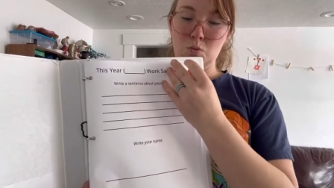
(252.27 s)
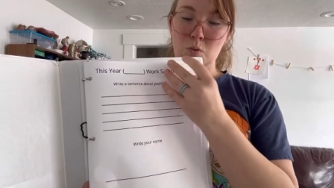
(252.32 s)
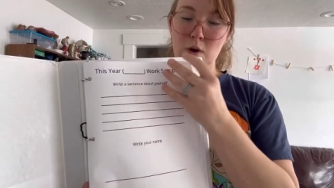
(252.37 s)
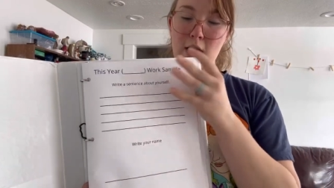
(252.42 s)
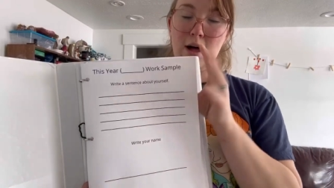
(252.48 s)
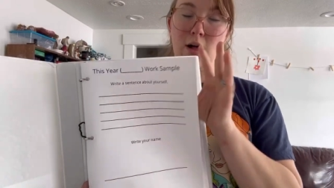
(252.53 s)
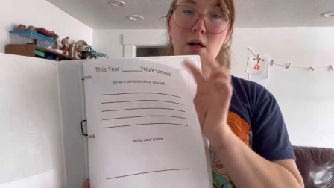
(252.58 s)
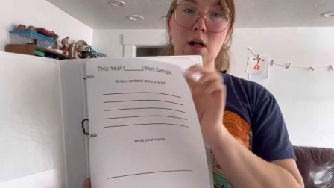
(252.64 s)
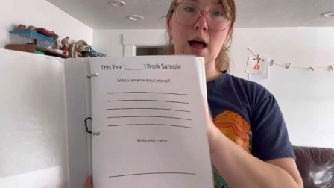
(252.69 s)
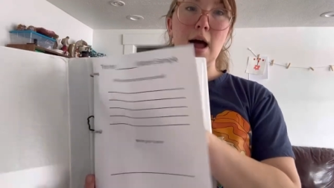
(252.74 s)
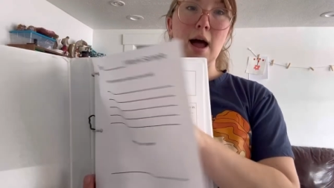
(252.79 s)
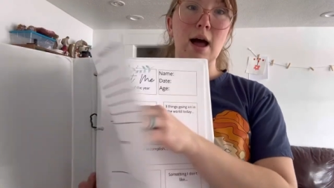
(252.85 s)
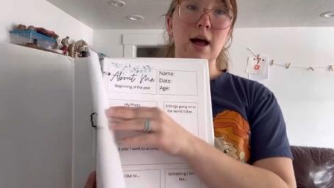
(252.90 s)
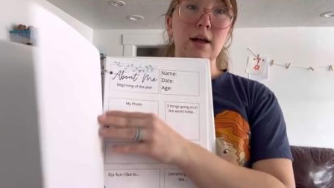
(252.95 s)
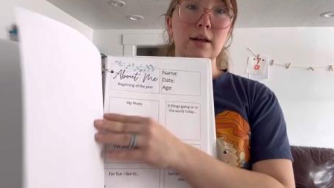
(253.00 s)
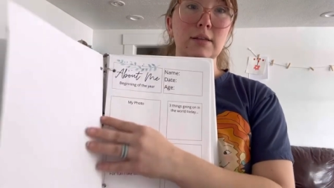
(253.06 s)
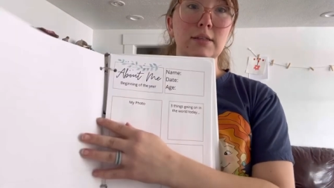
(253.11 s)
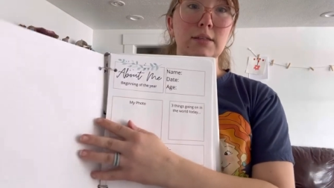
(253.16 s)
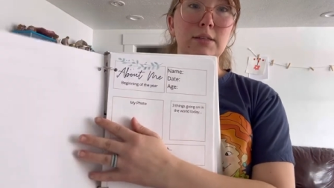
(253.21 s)
well
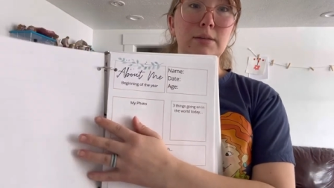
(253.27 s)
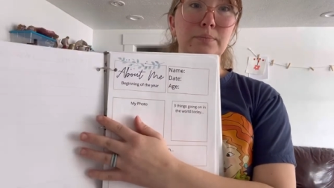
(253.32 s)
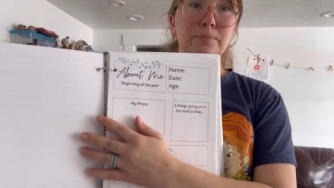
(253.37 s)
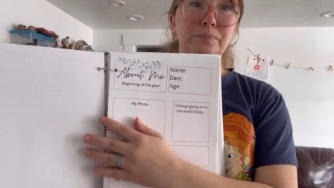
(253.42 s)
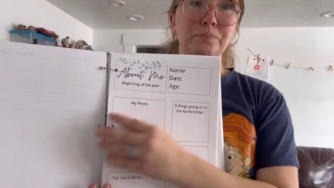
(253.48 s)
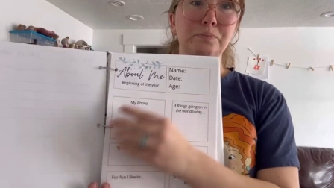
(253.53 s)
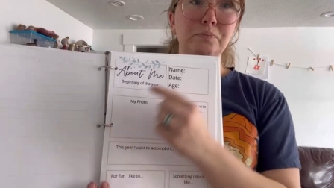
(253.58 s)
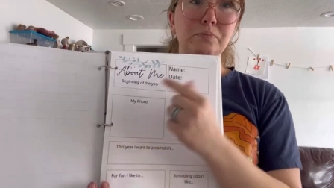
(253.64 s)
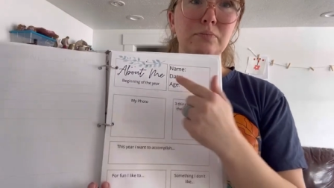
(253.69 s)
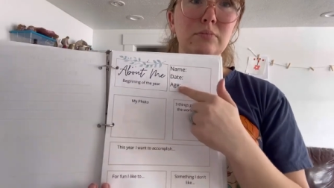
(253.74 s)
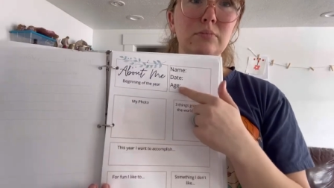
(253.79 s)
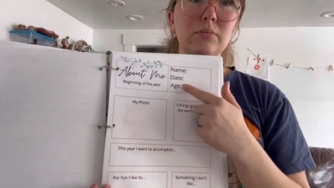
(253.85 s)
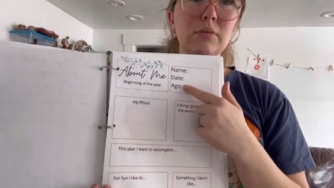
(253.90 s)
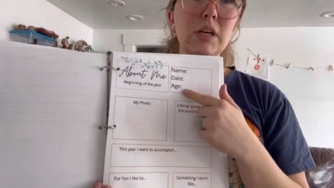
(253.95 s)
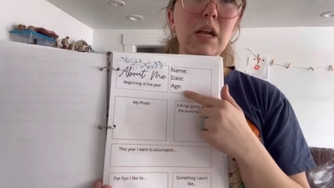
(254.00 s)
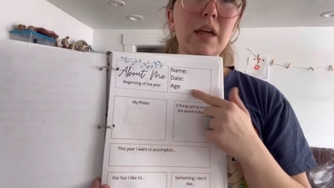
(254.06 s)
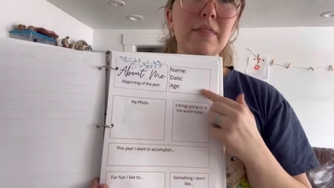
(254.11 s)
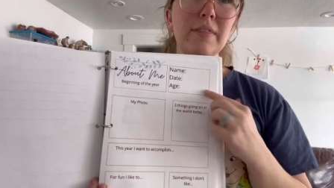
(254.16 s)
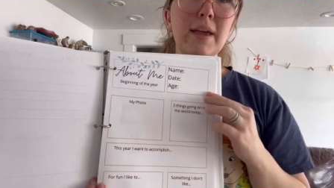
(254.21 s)
as
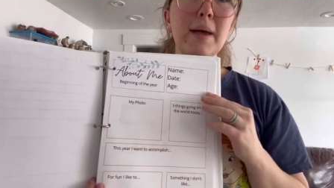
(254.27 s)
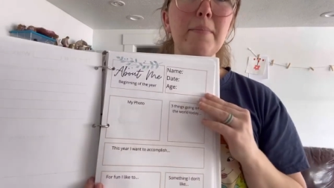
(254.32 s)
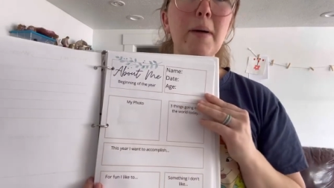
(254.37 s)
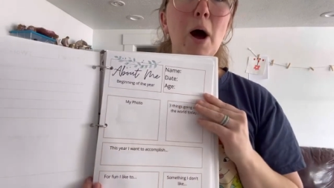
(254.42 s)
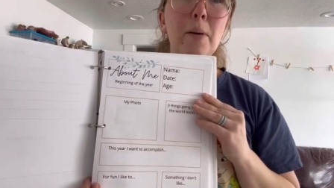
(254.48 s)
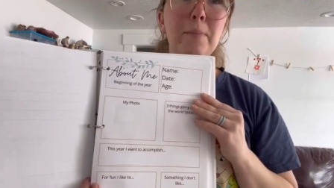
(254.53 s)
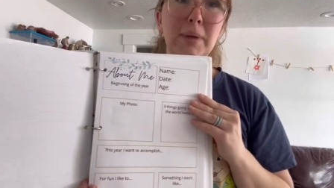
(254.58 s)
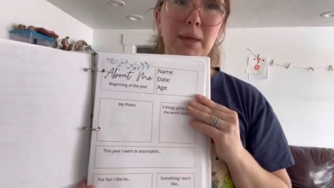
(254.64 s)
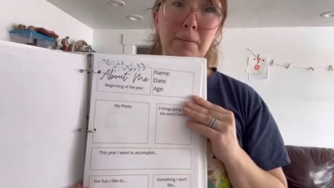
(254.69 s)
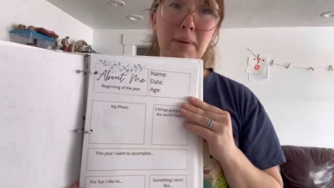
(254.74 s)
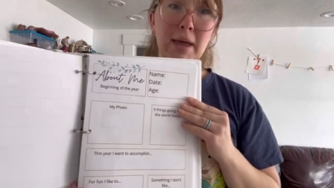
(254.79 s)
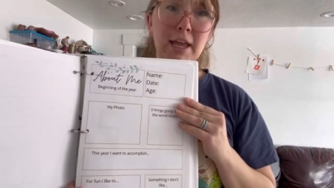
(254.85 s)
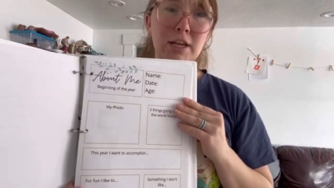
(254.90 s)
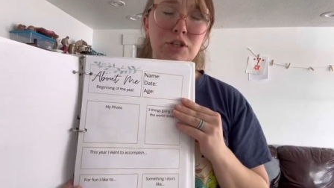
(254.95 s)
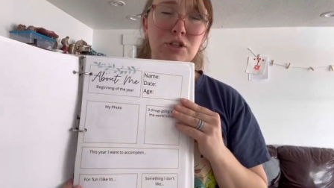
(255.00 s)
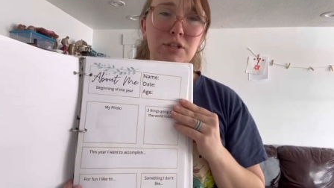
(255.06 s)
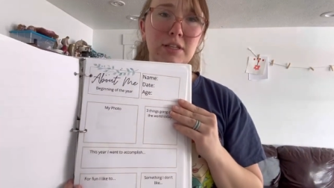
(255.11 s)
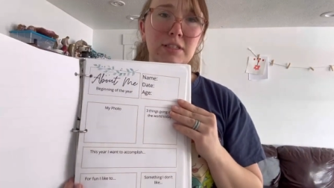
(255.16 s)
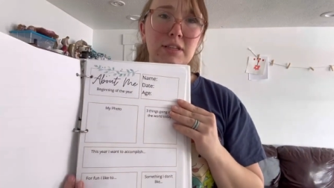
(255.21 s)
the About Me
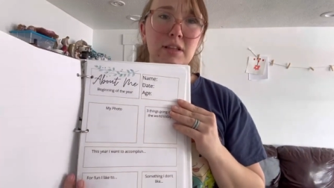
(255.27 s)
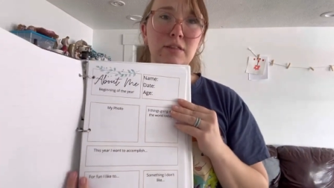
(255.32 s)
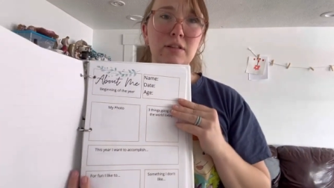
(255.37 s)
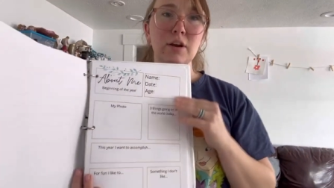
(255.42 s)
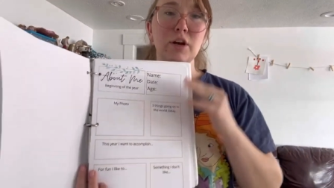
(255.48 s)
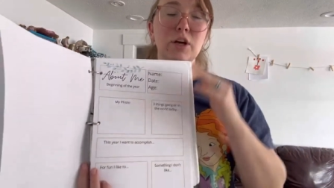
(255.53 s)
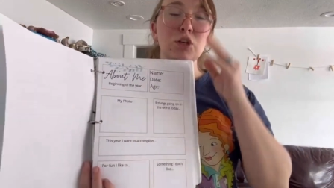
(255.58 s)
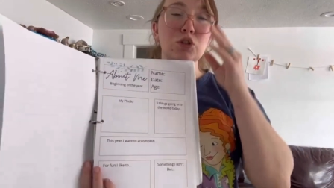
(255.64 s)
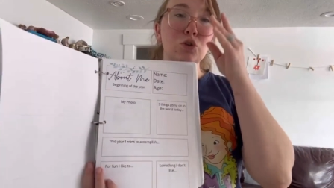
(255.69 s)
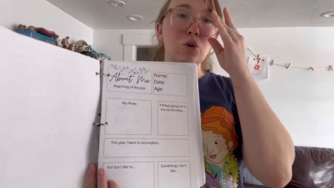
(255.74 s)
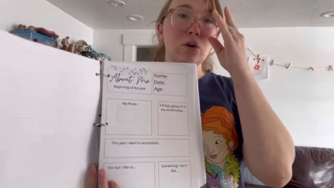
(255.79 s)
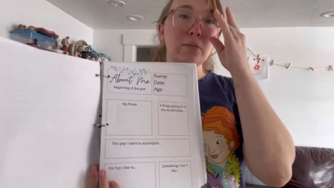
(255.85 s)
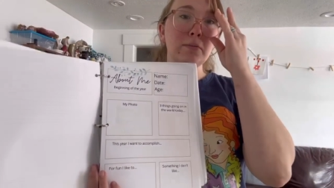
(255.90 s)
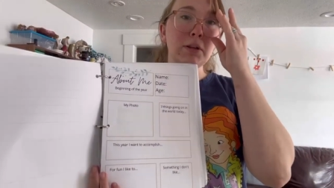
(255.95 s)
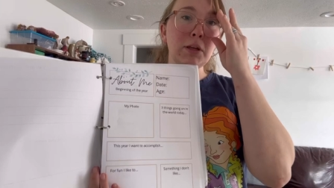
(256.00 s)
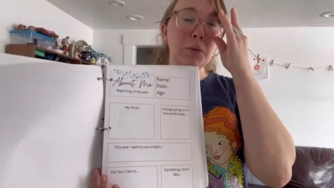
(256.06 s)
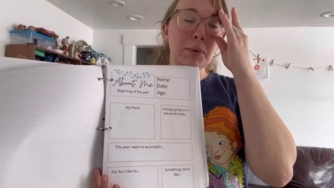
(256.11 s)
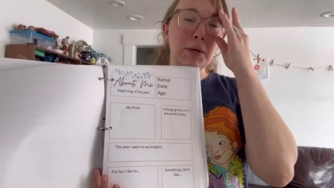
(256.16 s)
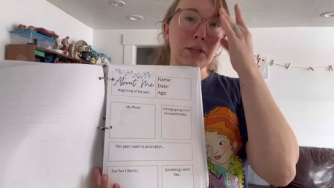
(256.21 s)
page that's in there because
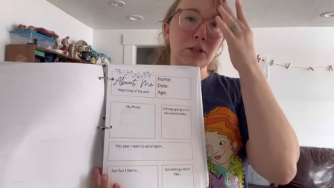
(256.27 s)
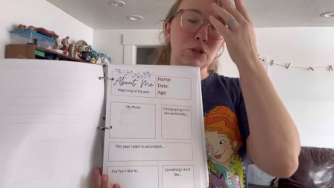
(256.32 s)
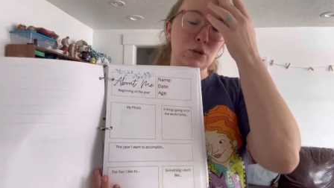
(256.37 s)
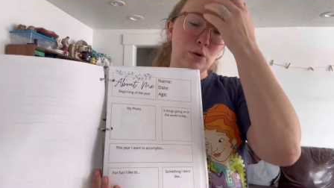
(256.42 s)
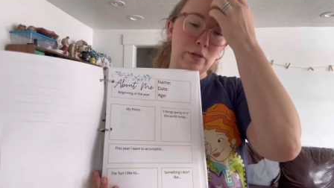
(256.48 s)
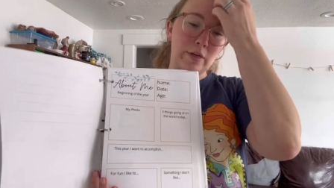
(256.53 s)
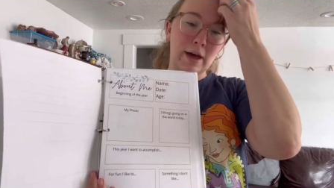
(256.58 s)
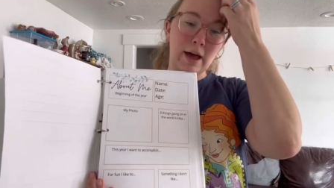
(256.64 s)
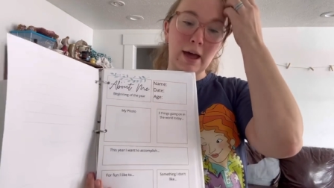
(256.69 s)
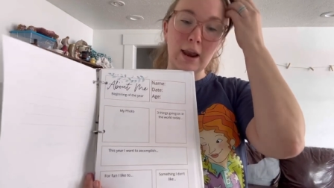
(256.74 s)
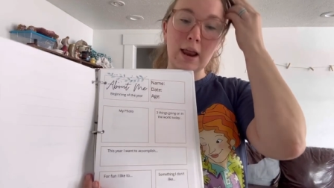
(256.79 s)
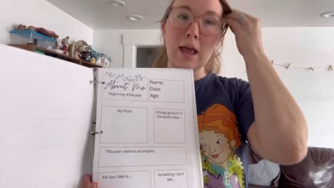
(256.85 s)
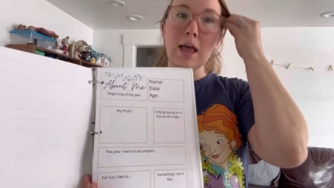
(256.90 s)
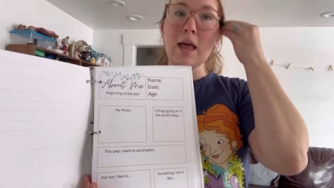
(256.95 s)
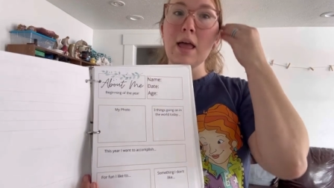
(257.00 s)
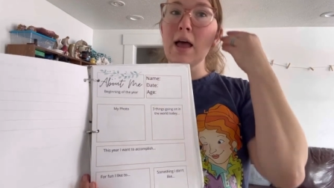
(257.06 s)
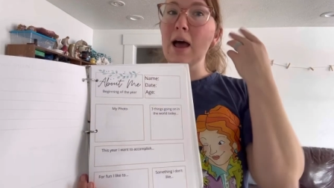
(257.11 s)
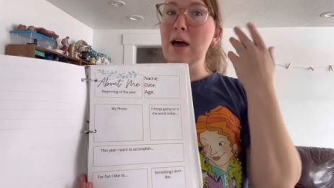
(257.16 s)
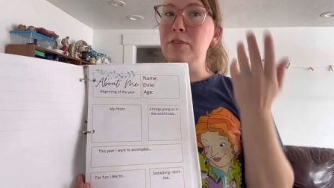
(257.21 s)
normally we do that
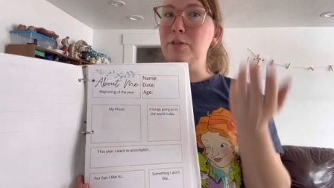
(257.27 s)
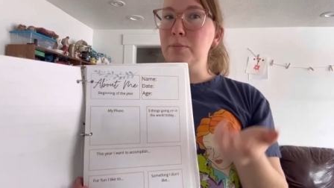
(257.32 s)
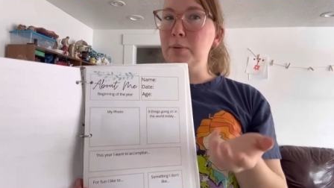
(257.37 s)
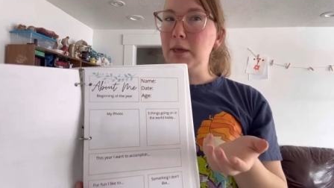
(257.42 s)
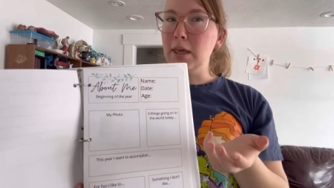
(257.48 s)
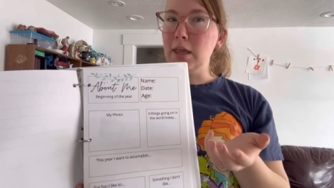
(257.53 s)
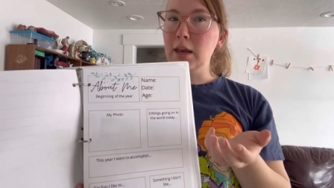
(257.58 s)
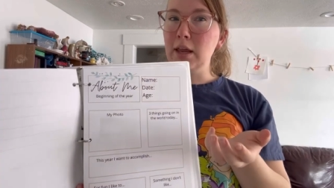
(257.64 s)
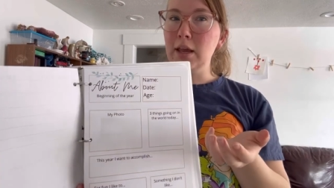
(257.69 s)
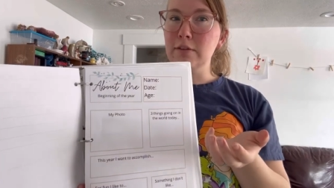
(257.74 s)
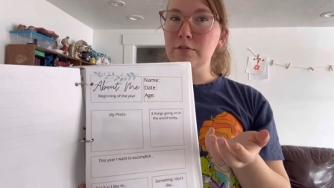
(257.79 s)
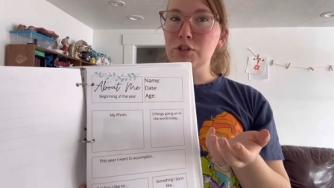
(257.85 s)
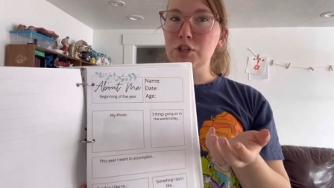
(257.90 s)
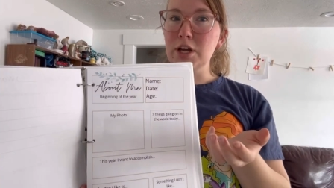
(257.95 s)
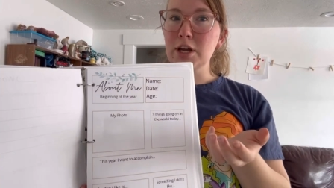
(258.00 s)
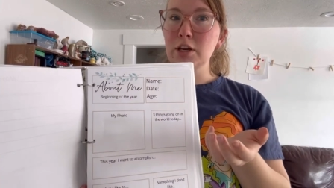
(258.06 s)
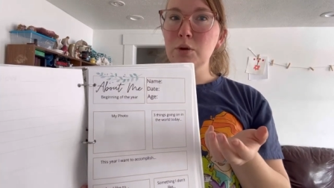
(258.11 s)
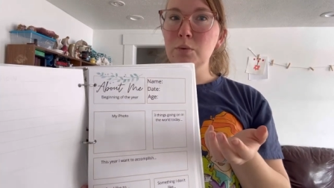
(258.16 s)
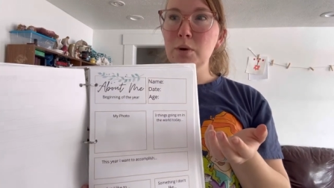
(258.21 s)
at the beginning of
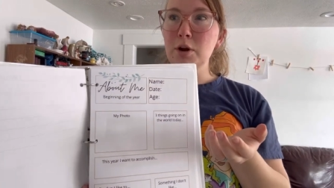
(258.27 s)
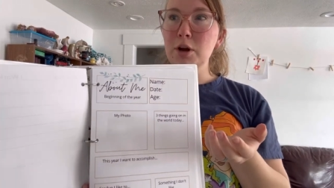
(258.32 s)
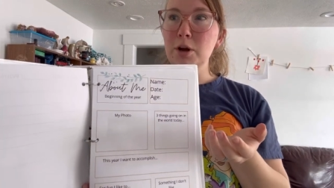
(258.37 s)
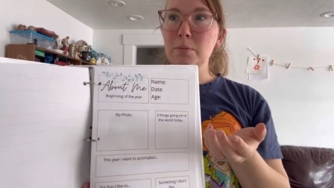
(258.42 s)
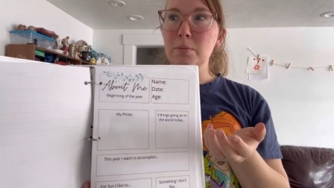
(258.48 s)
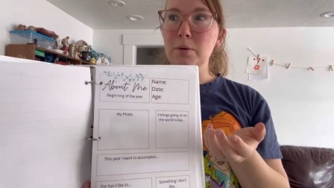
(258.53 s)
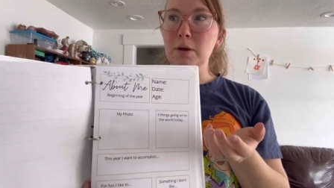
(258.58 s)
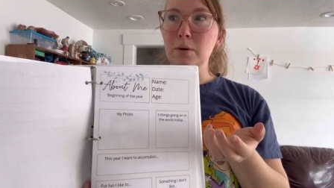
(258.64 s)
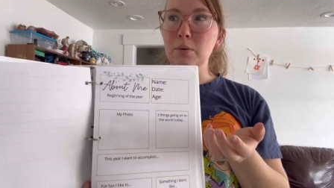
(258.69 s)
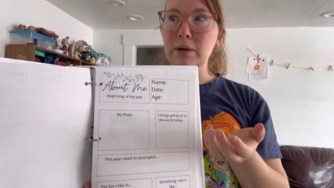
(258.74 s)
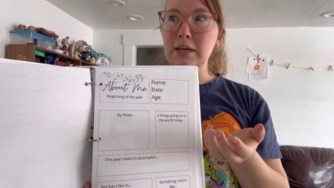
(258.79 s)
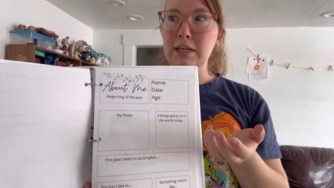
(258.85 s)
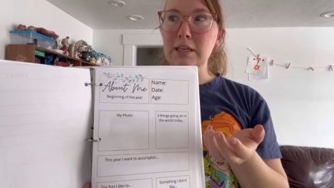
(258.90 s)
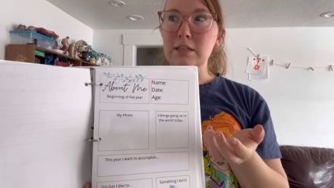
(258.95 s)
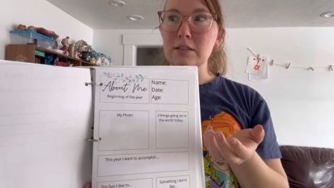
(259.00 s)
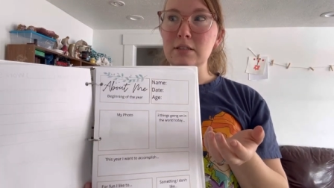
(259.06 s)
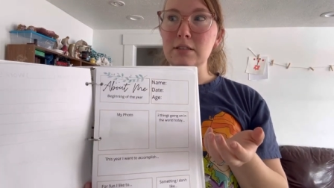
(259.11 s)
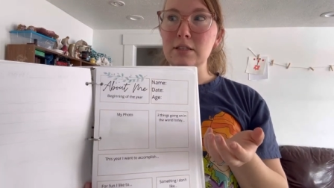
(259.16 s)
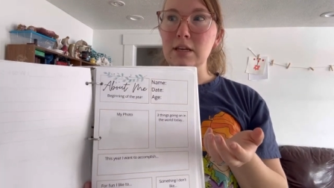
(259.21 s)
January, but we
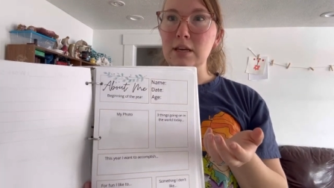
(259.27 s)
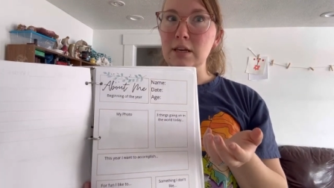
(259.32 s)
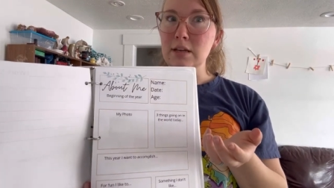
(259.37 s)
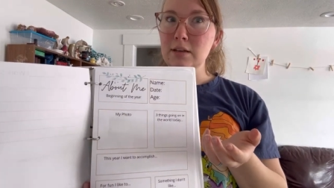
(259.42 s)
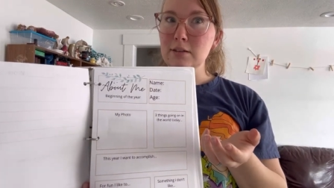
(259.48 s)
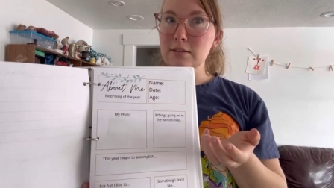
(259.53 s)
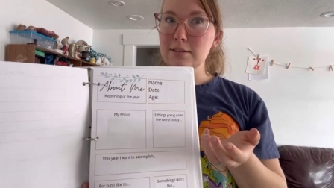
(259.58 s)
didn't.